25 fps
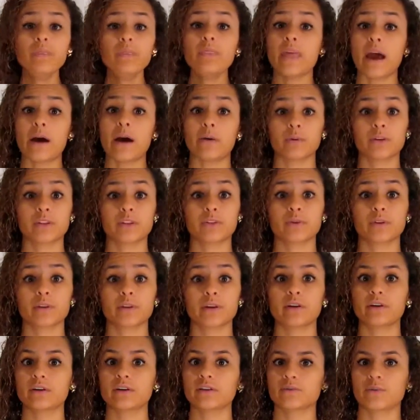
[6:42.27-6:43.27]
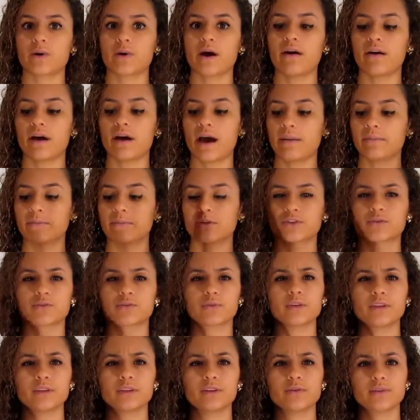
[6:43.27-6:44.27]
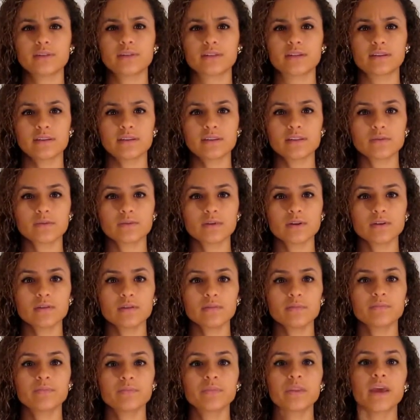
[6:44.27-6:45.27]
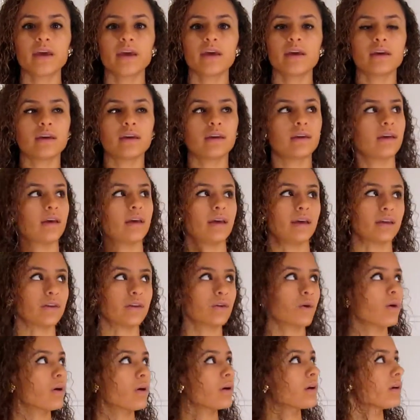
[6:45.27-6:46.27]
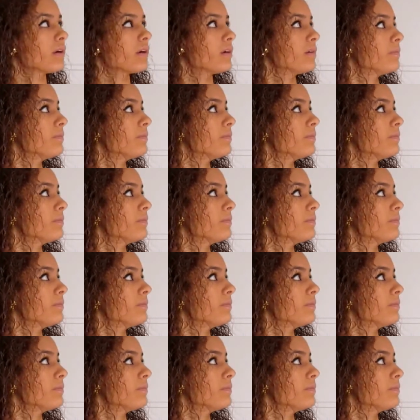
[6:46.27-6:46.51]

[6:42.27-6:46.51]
That one is really good as well. I'm just really used to this one. Ignore